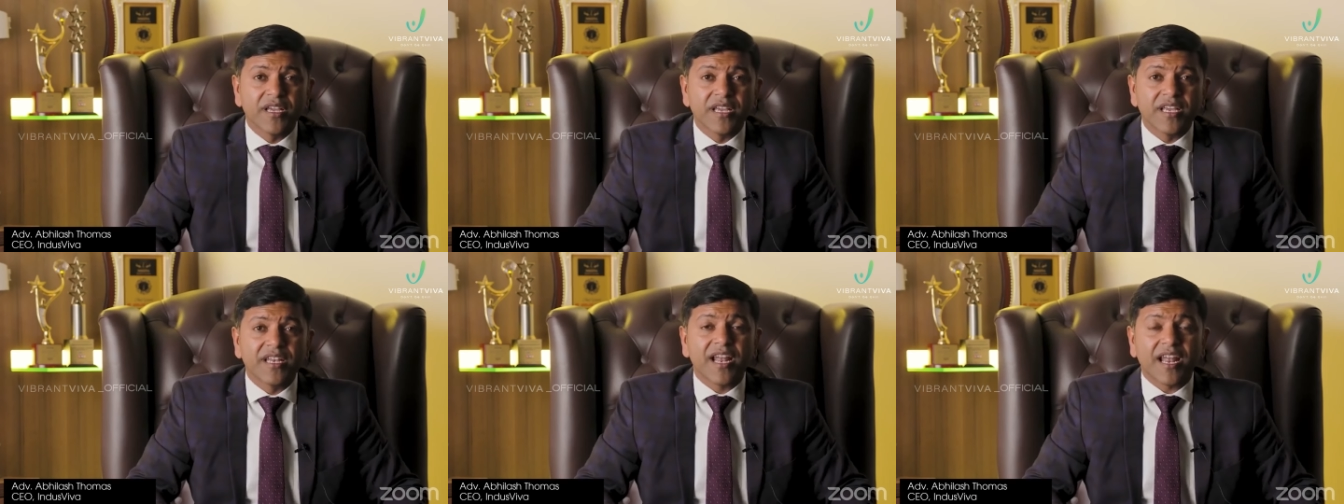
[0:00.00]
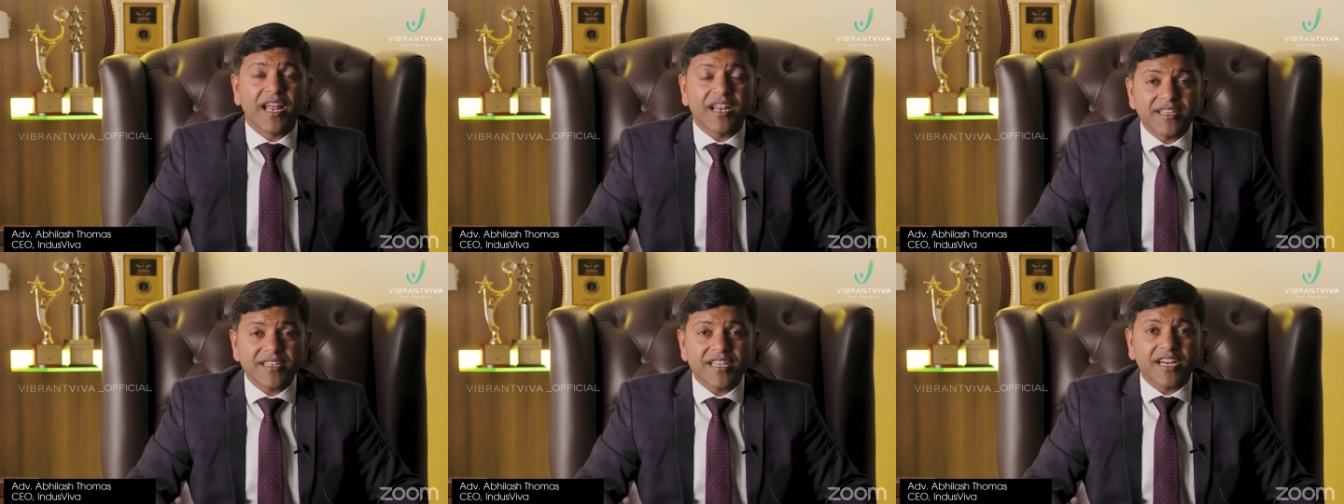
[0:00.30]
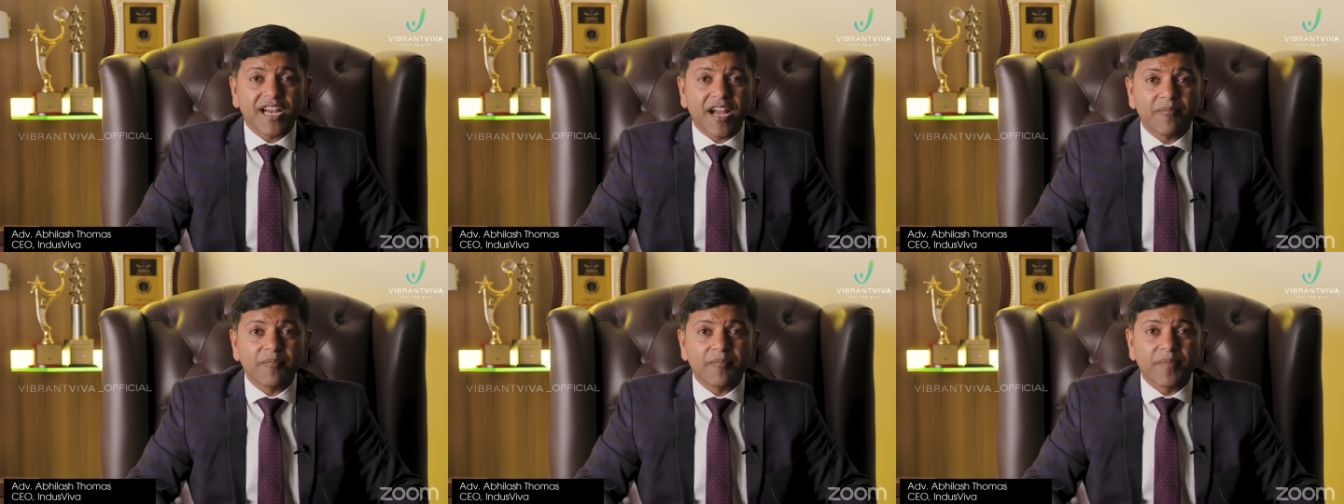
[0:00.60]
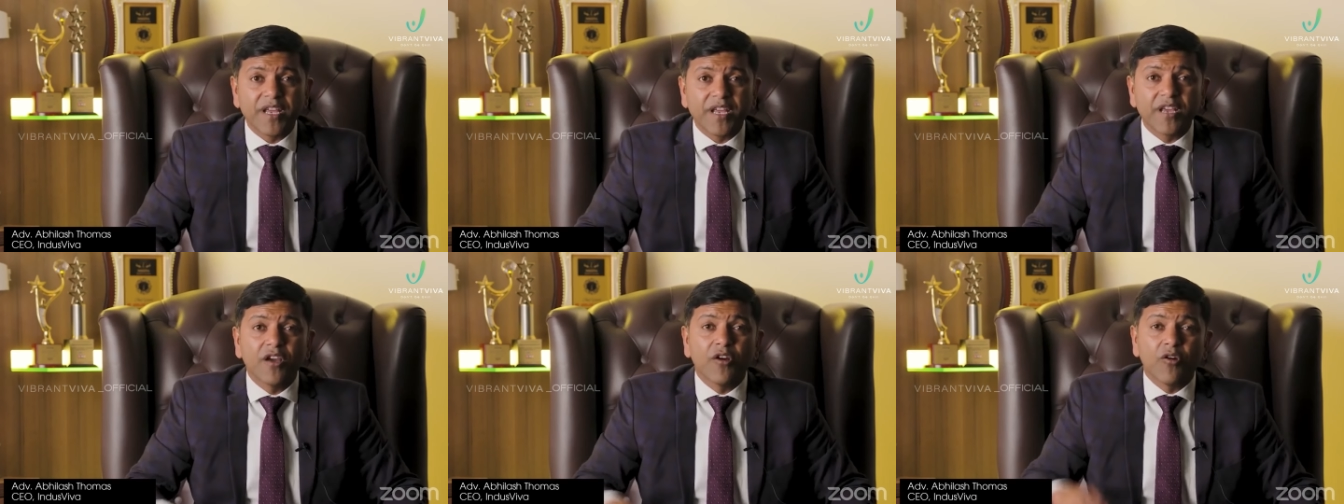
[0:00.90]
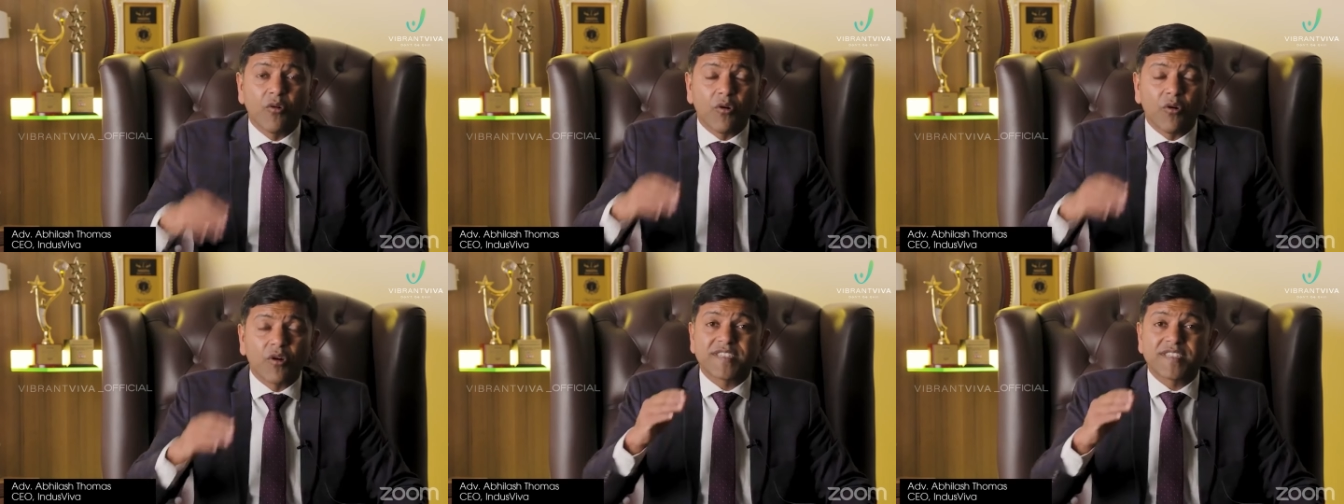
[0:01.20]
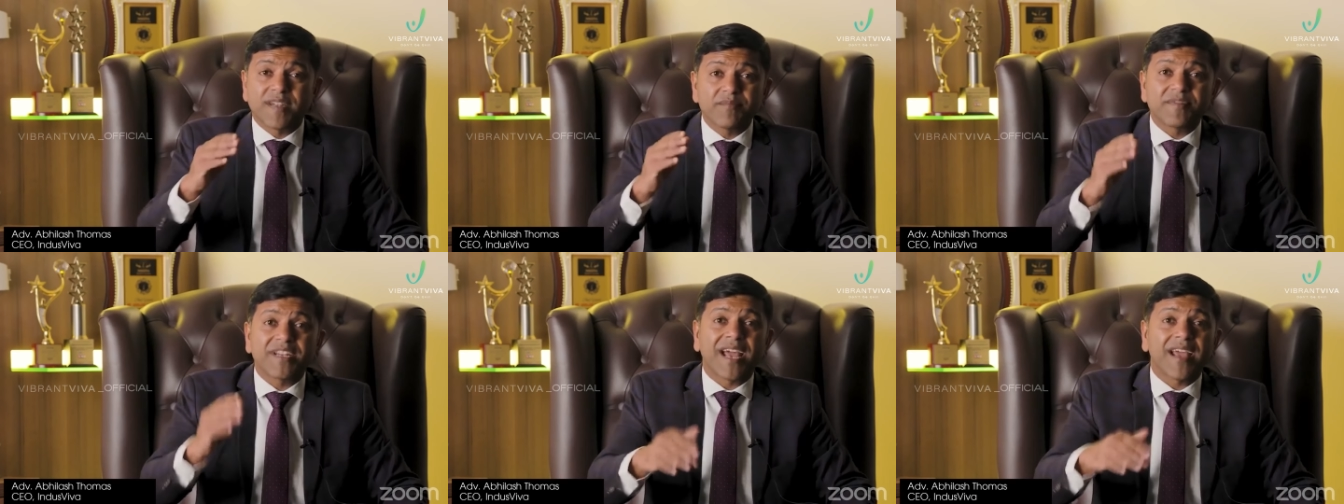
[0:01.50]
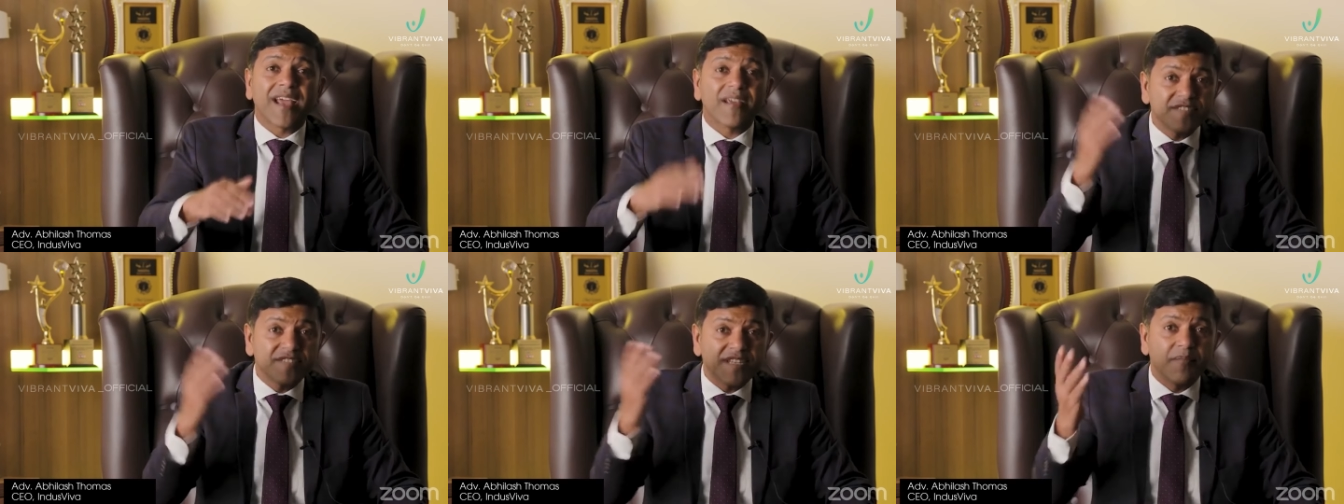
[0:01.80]
in another company or
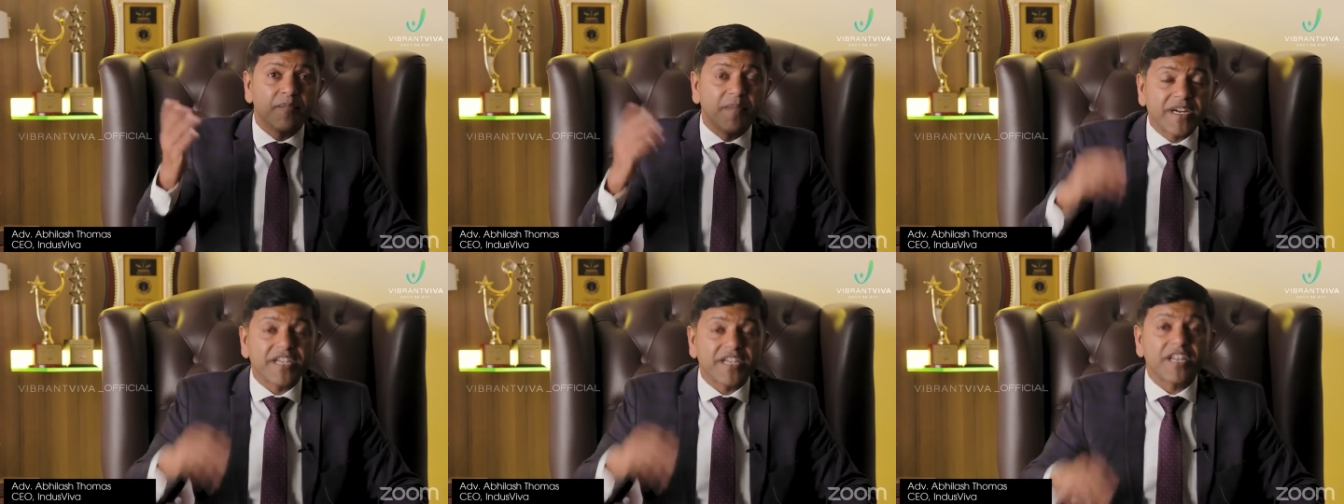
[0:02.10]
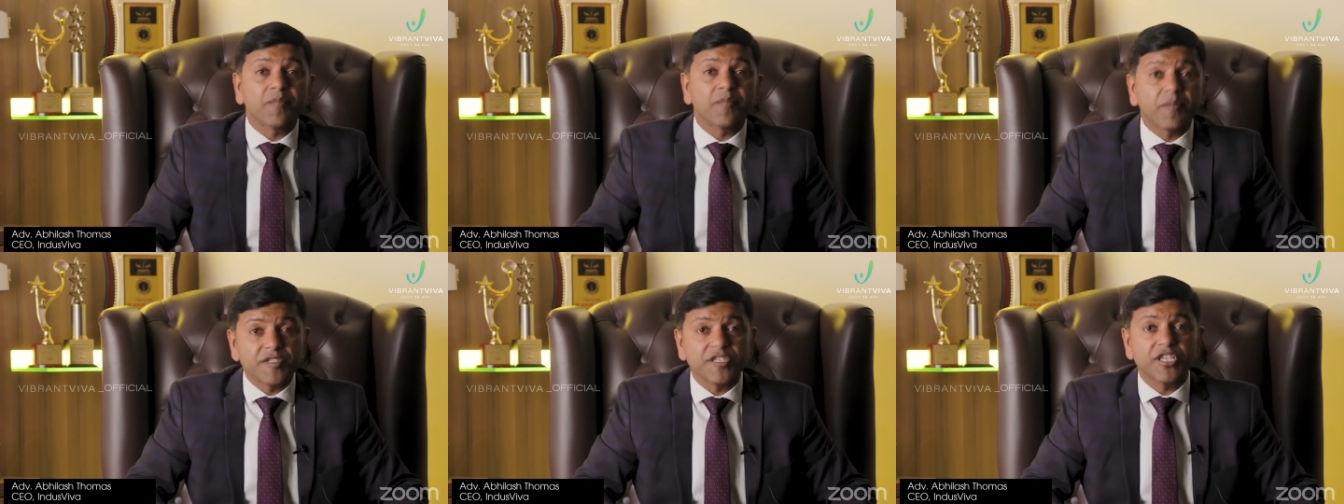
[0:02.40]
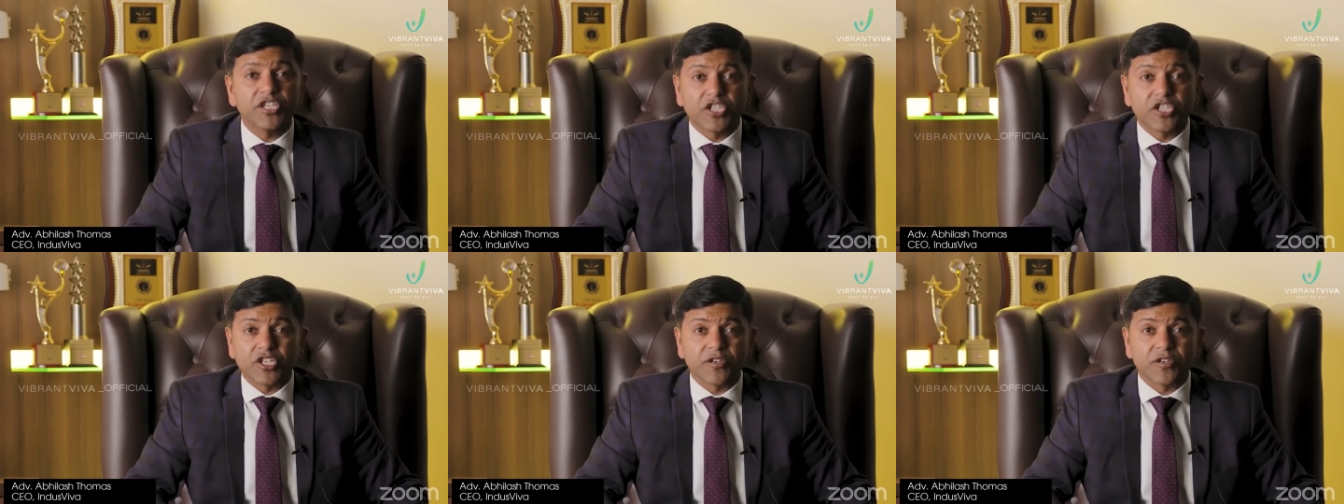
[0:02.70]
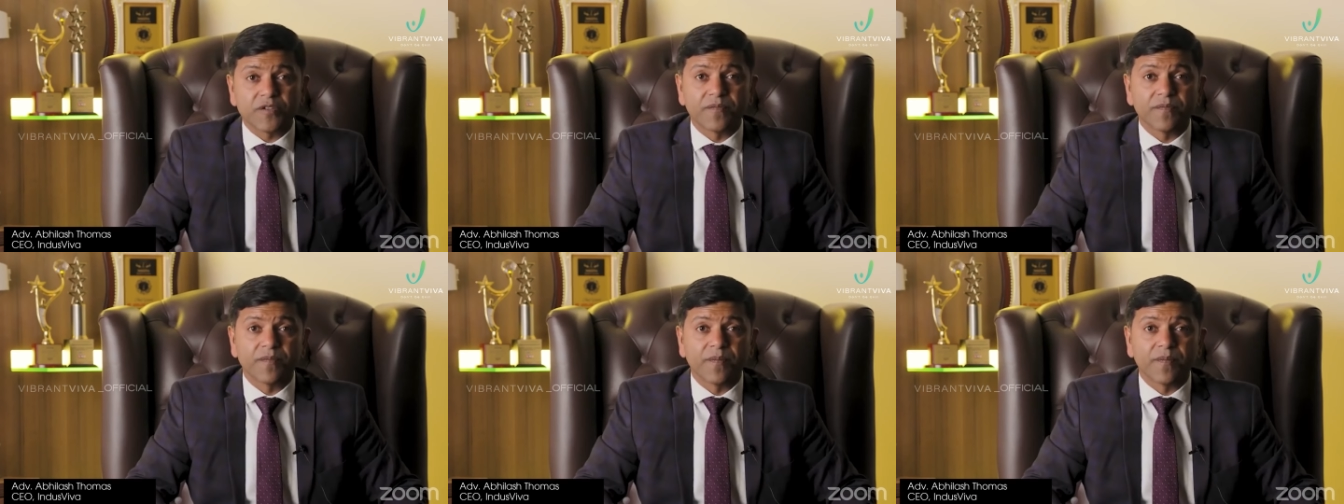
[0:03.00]
sometimes a better position.